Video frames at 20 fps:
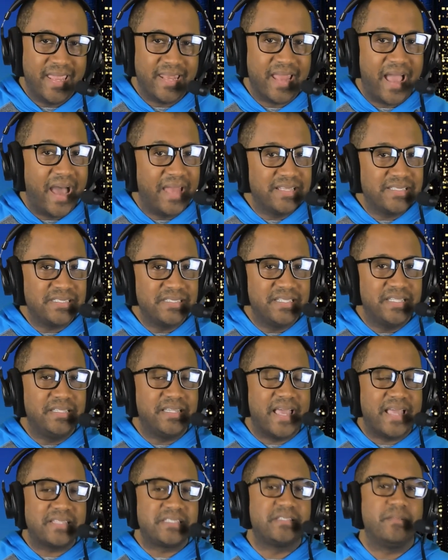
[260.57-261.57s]
And
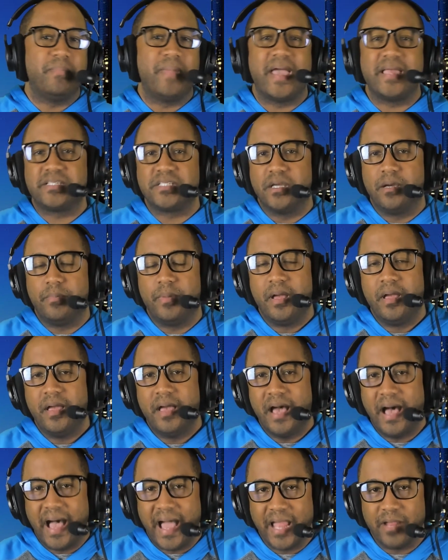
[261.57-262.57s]
honestly, that's the matchup
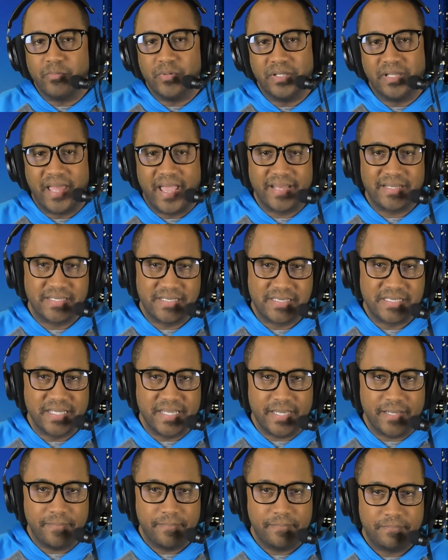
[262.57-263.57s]
I would like to
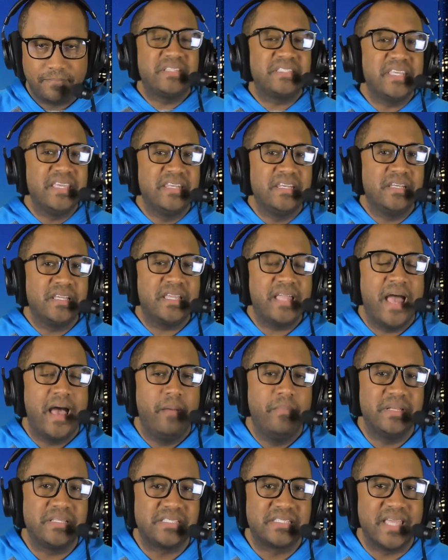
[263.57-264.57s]
see. I've been seeing in the
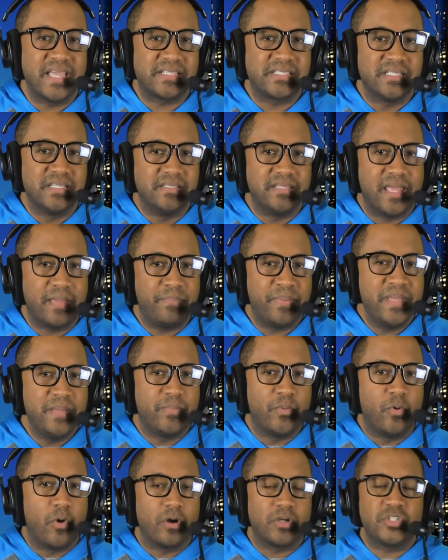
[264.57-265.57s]
comments section that
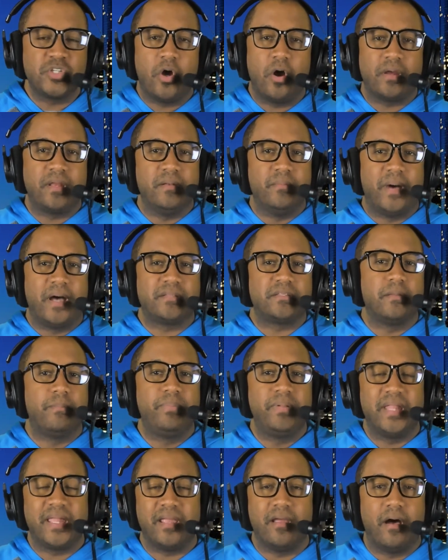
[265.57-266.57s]
people are talking about
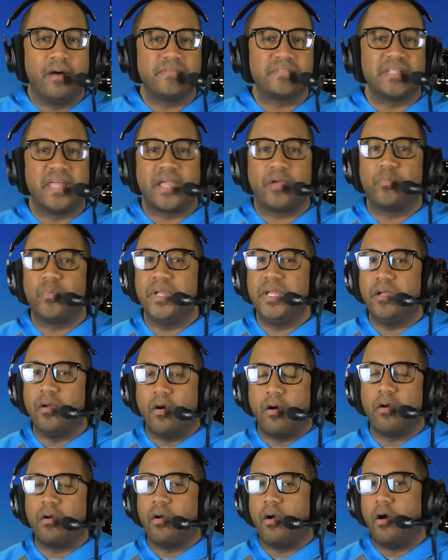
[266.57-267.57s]
the playoffs like
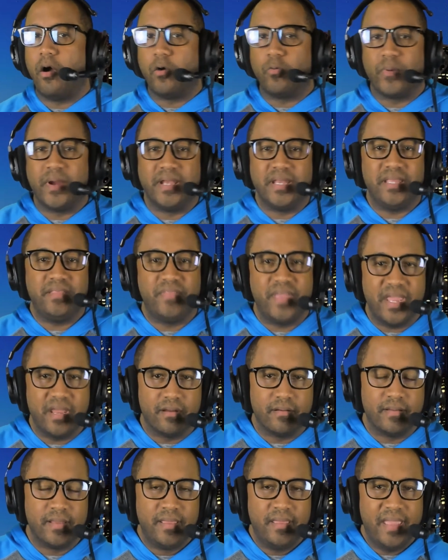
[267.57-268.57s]
we are already
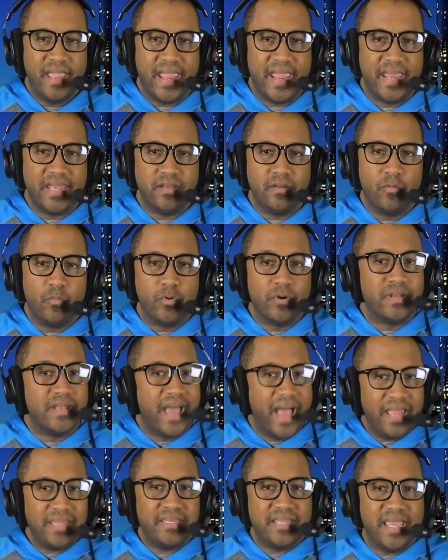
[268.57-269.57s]
there. And we're
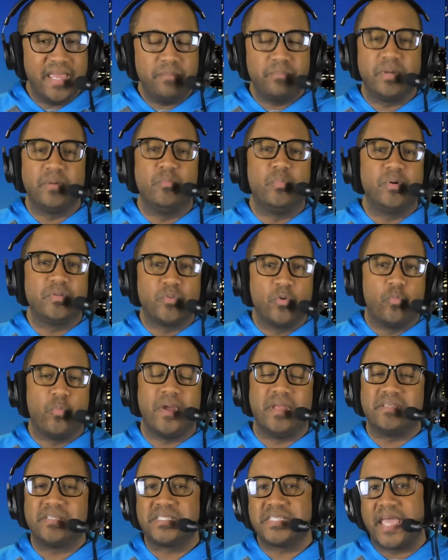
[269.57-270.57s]
not yet, but with the
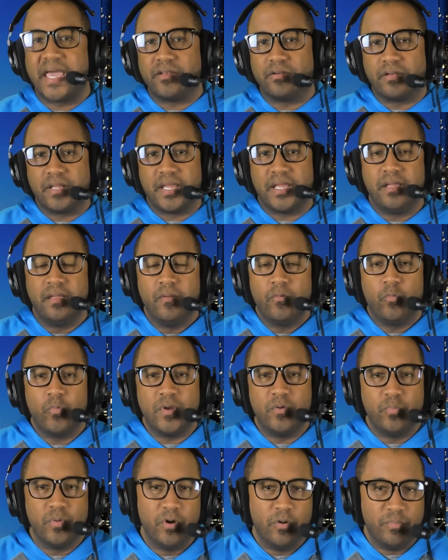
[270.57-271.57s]
win Saturday,
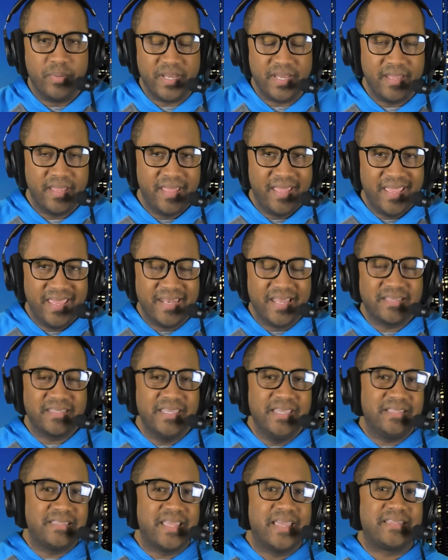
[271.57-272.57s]
we will be. And
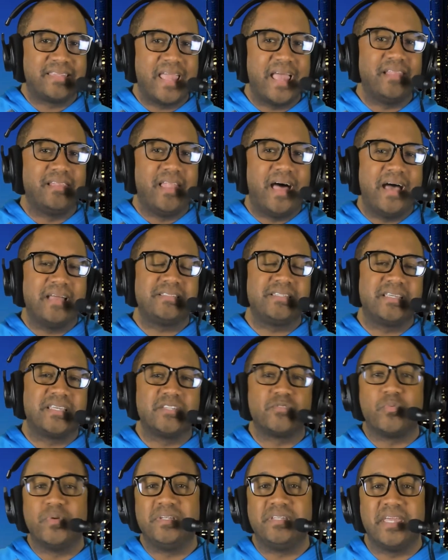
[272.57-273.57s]
I think that that
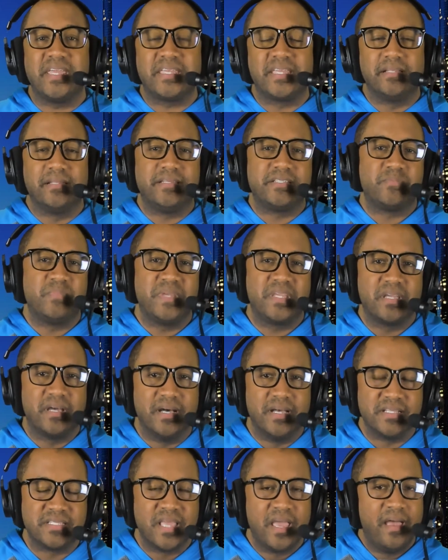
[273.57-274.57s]
logic is ridiculous
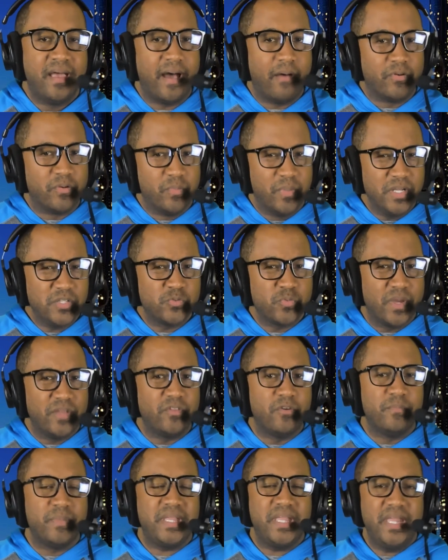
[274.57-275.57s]
because I would much
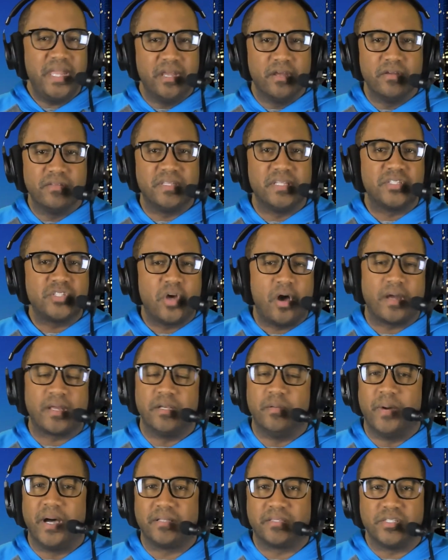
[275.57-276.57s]
rather be here than
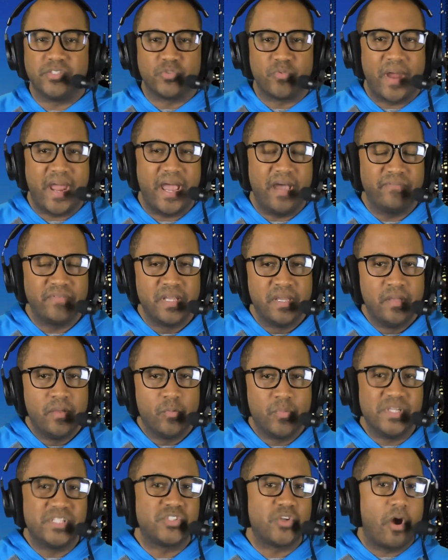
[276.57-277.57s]
talking about the draft.
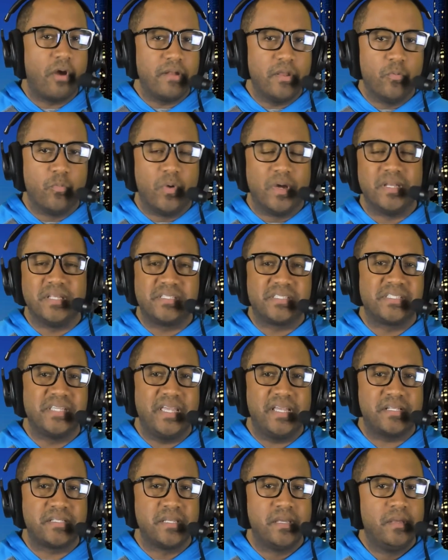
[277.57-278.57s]
We started
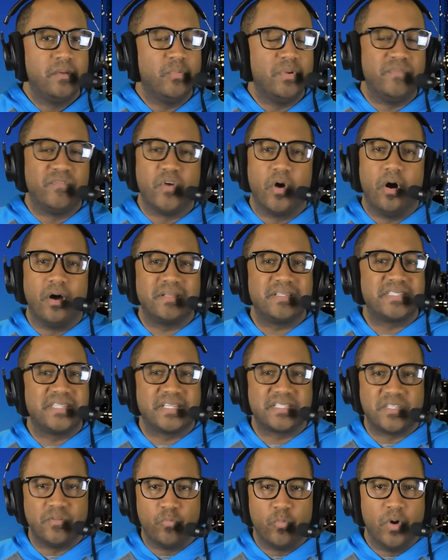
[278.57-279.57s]
1-6. We've gone
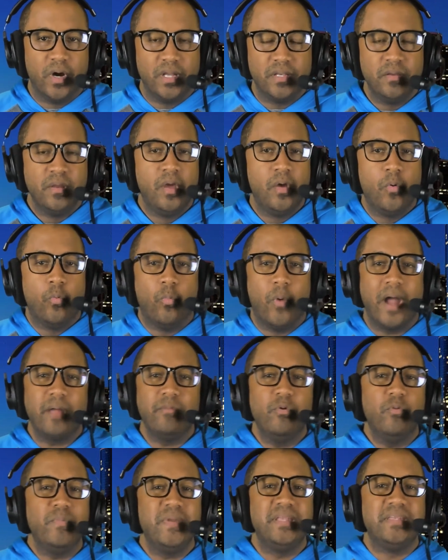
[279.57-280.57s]
6-1.
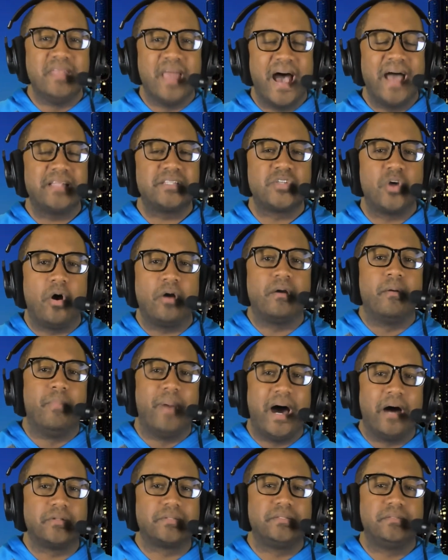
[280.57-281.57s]
Why would we not talk
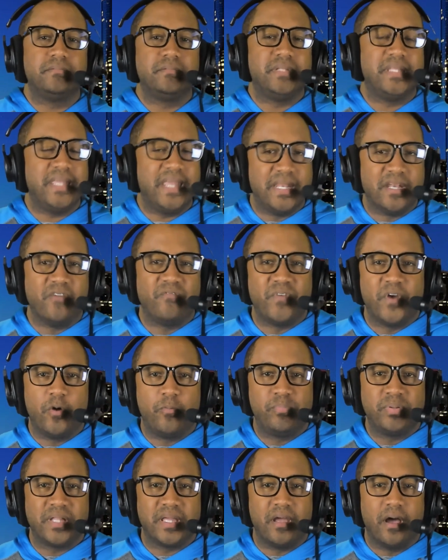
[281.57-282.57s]
about the
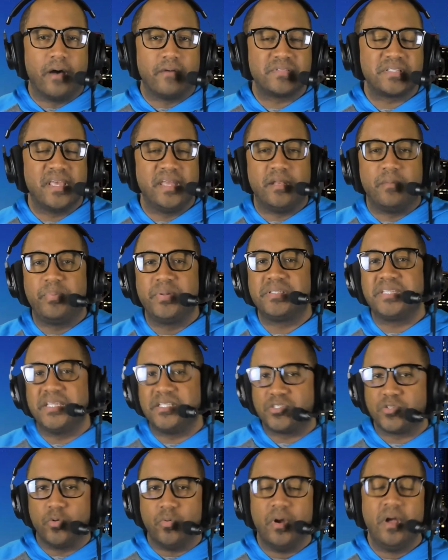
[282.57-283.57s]
NFL playoffs and the
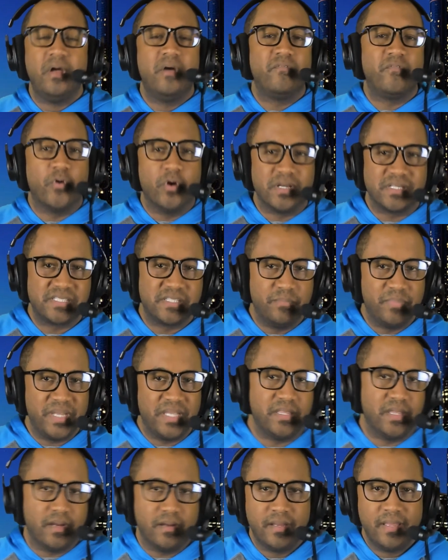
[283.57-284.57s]
potential for us to
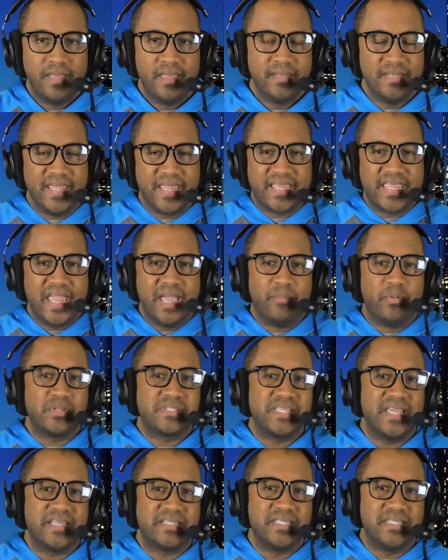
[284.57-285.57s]
be there? Dan
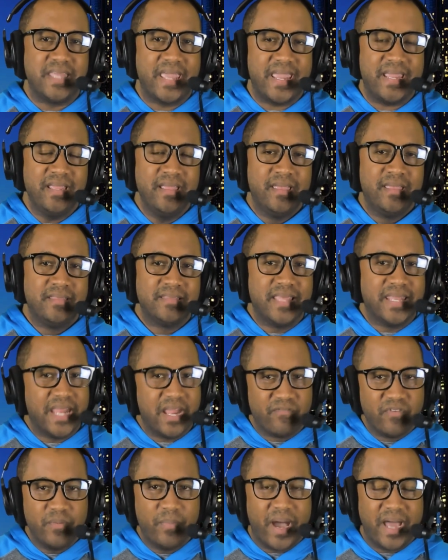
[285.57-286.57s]
Campbell said today
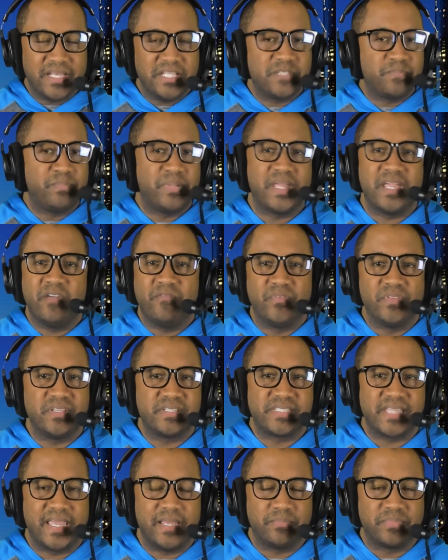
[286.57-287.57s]
that everybody's playing
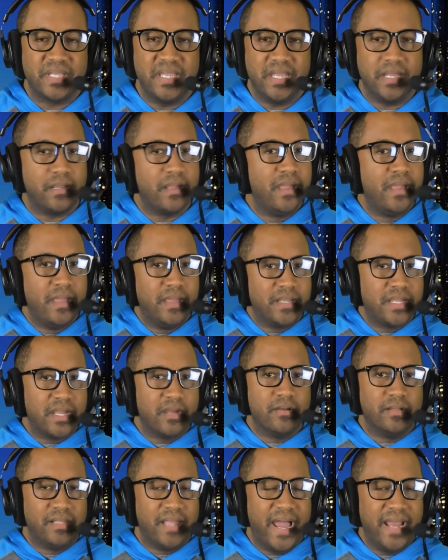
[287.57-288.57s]
for the same thing.
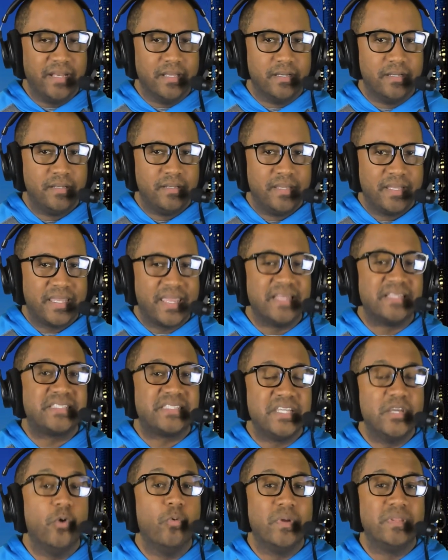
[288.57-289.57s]
Carolina
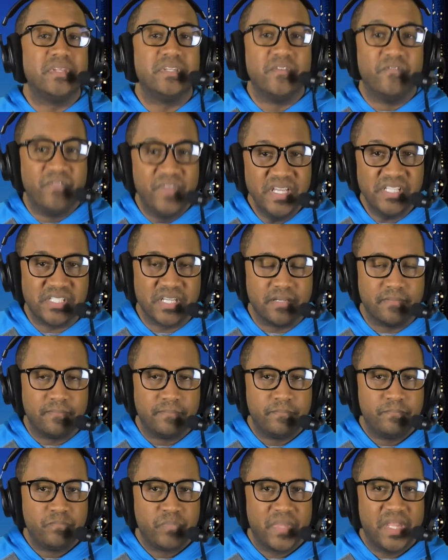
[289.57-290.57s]
can still win the
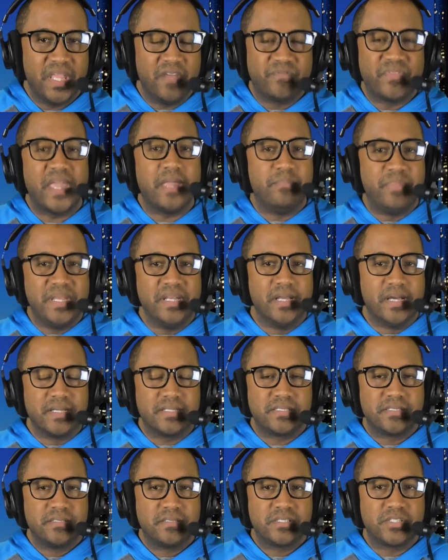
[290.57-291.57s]
division if they beat
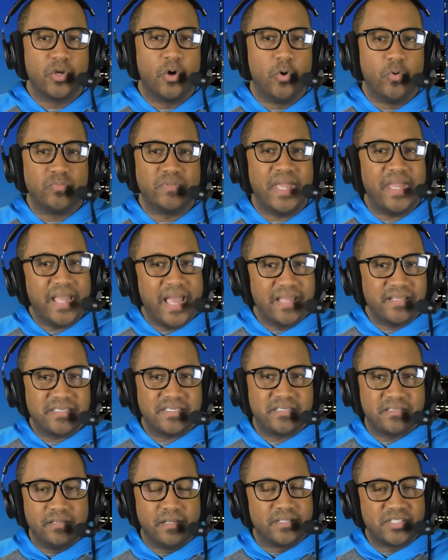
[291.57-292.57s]
us. So they
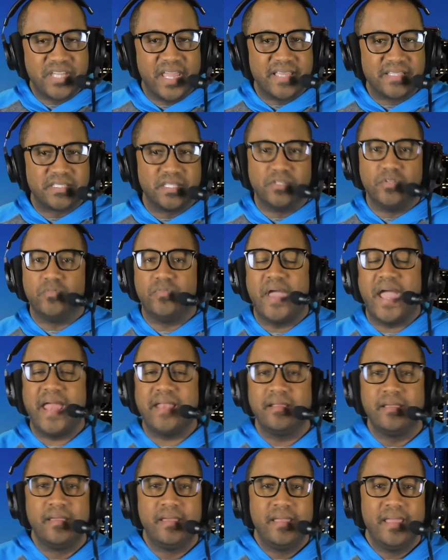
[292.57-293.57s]
got a chance to do
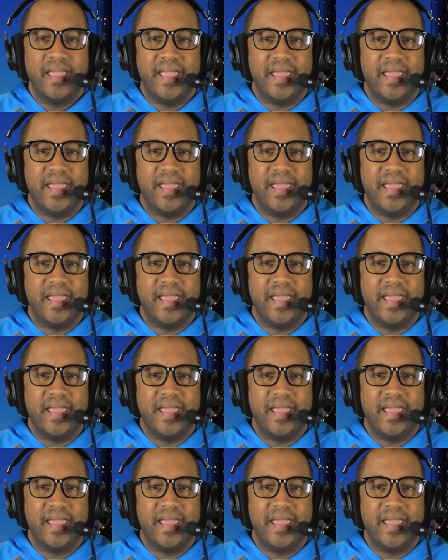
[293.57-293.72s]
that.